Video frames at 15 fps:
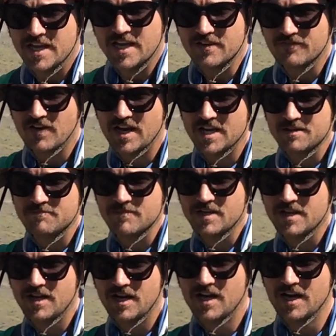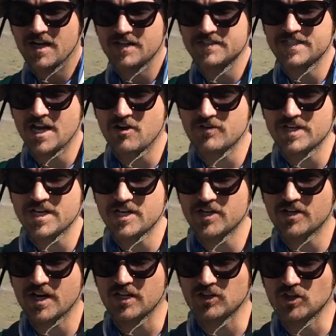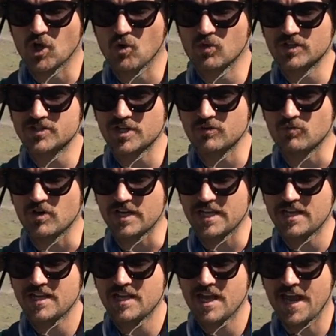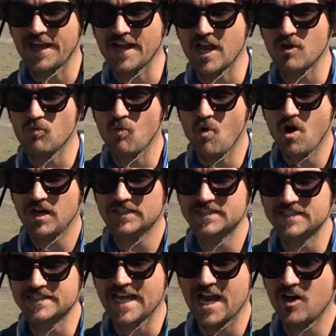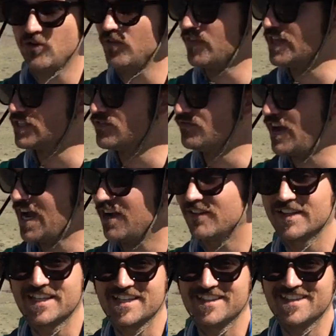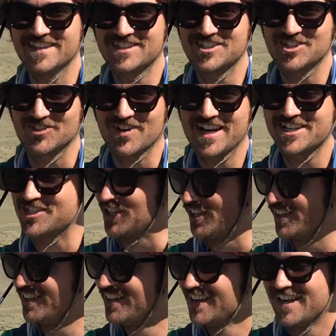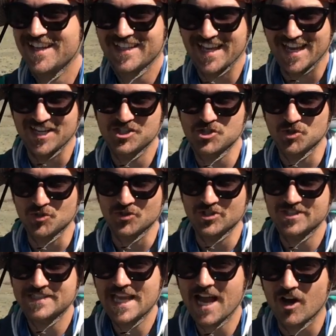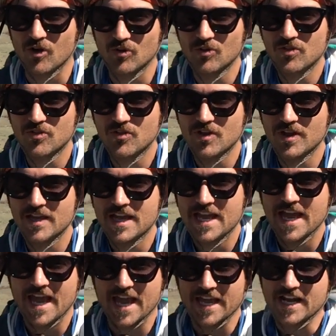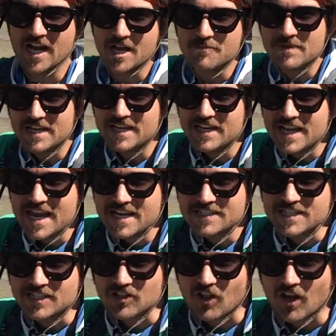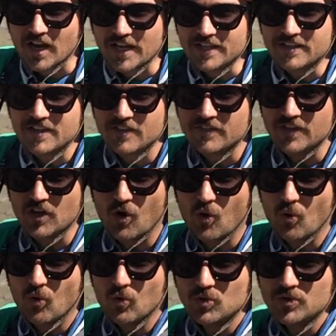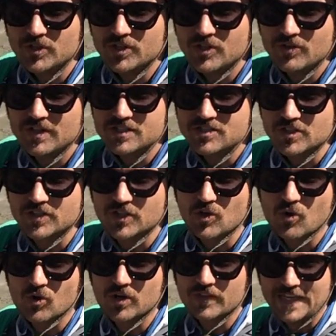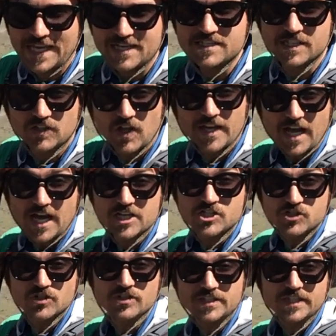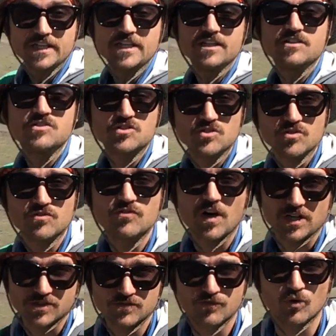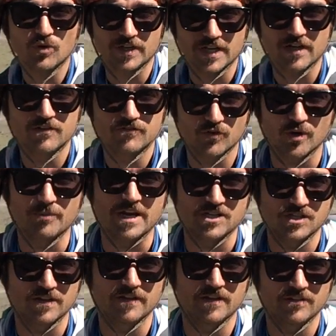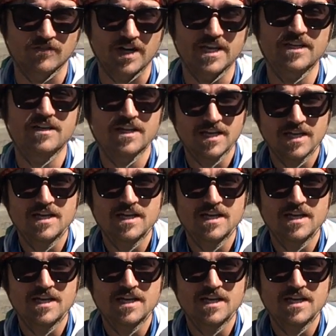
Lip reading: if I'm down here at lower Dinwoodie and I walked down this valley in this direction, okay, to the south, and I'm in an anticline, the older units are in the core of the anticline, I should get into Phosphoria Formation then, right?